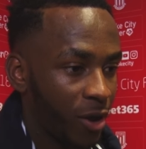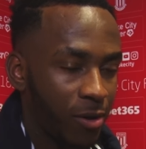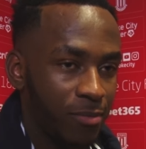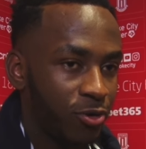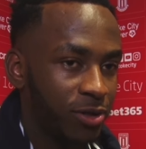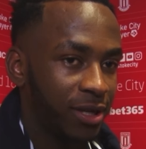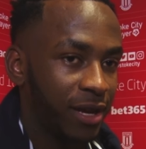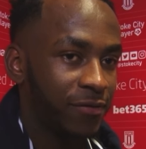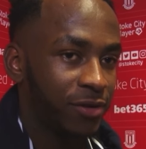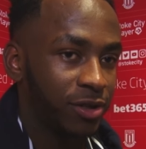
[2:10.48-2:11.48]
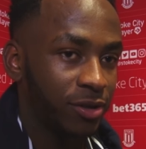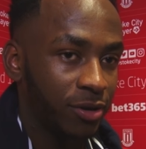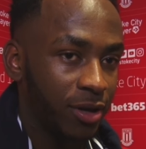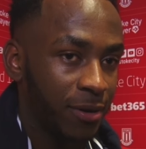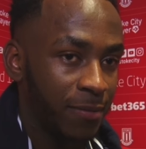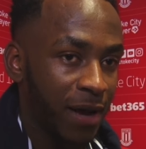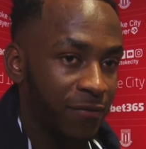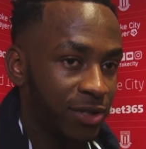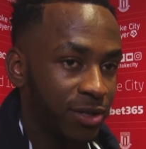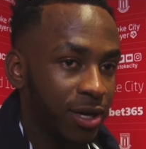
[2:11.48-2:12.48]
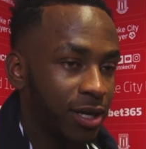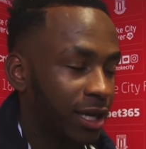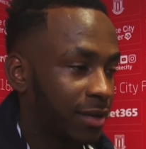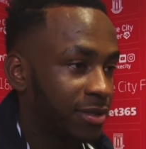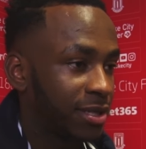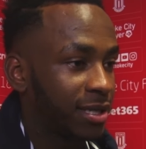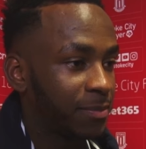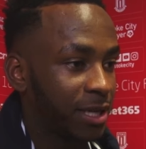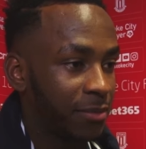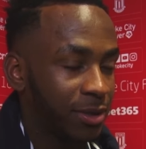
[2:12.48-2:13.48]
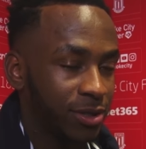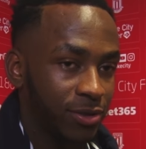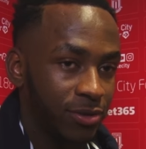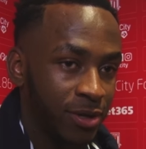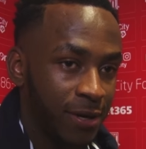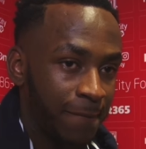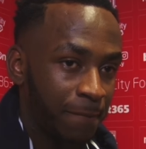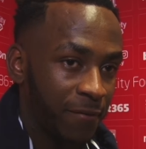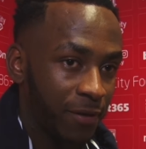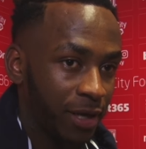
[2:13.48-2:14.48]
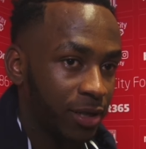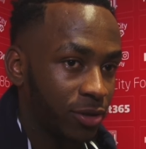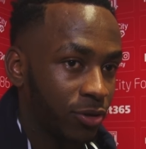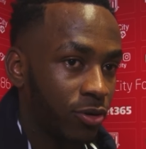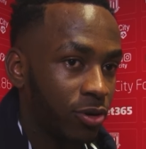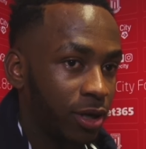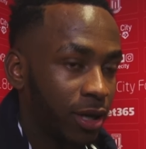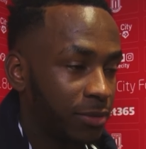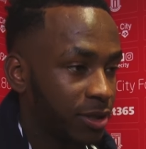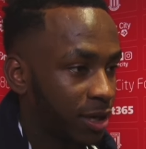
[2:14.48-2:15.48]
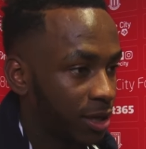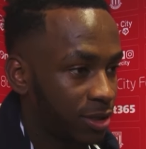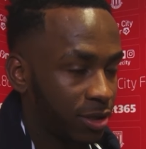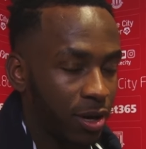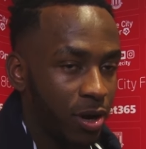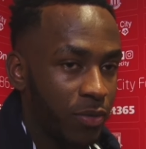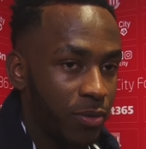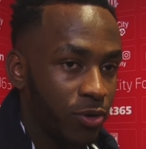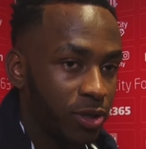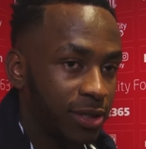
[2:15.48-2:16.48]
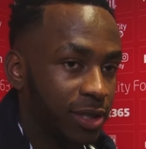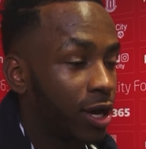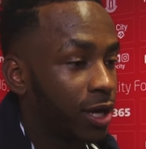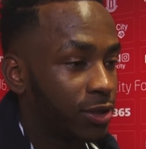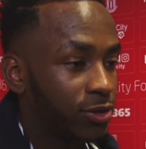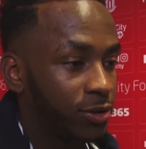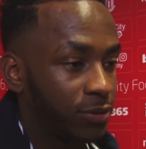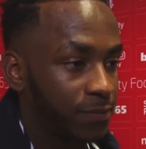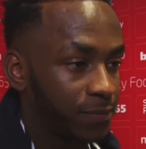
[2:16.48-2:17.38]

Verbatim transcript: Oh, more than ever, you know. Um, I haven't started a game since September, so if I get the call and I'm and I start, I'll be more than delighted to.